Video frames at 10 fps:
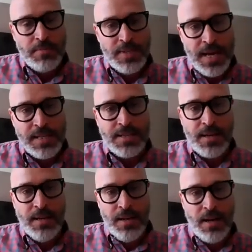
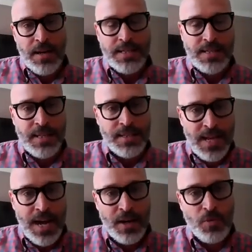data and IT
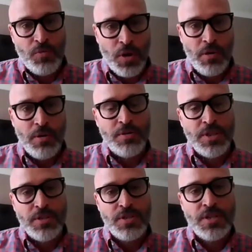tech
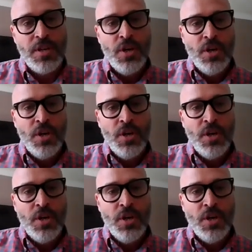recruiters.